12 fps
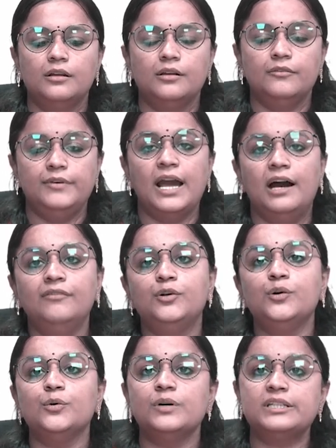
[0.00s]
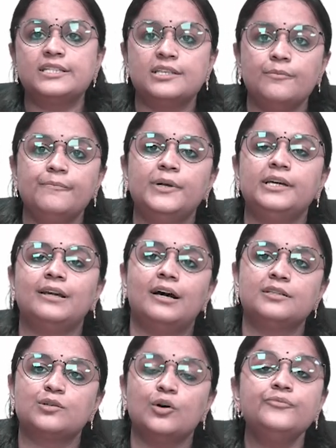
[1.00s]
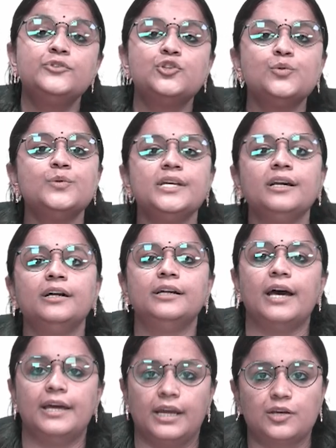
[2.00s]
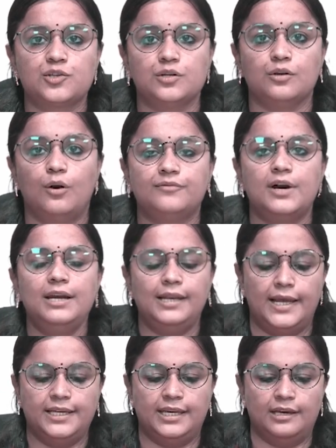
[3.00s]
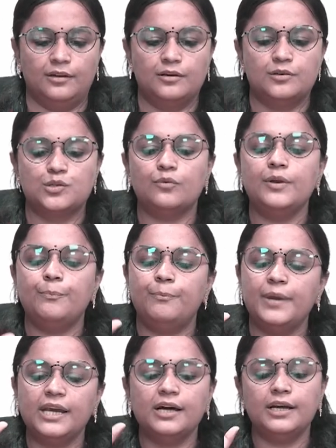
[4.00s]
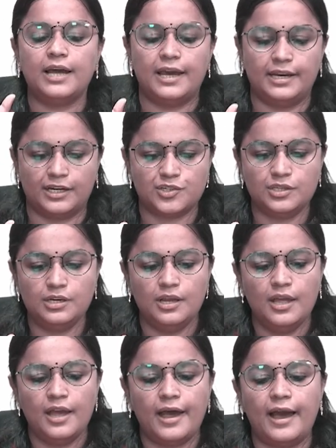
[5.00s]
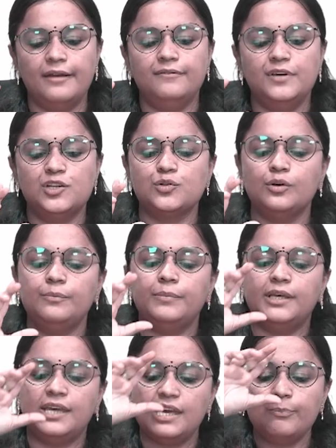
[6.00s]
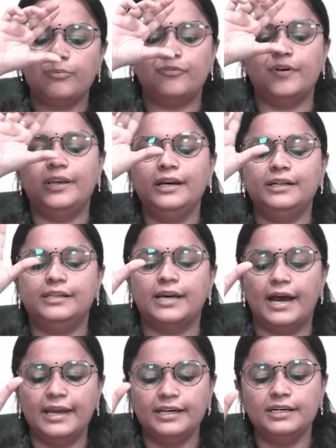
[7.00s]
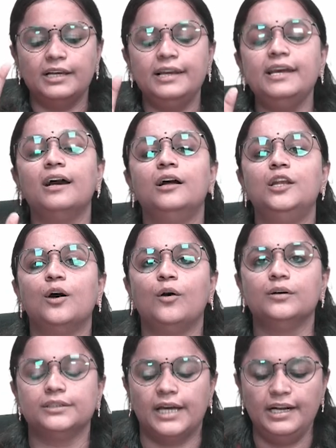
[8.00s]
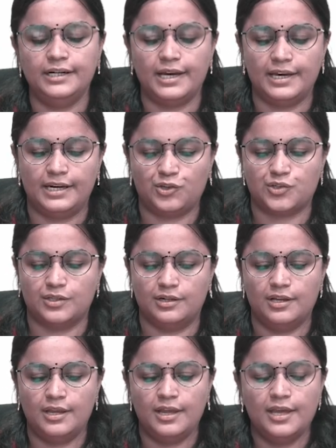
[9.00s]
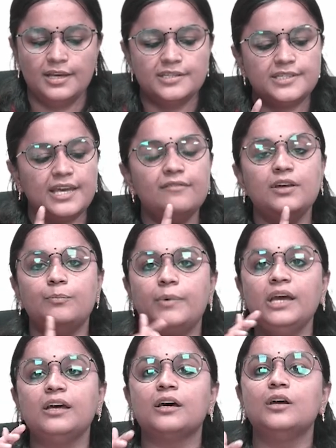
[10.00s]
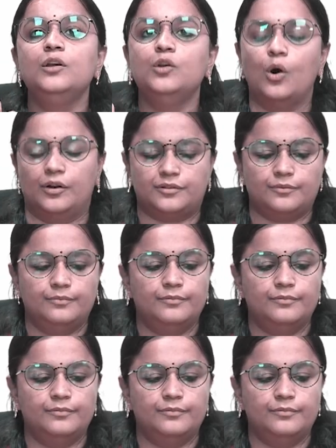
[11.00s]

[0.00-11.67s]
We have to do a simple task of choosing a direction of our liking. So, we pick a direction and we should keep filling diagonally along that direction. Say we pick north.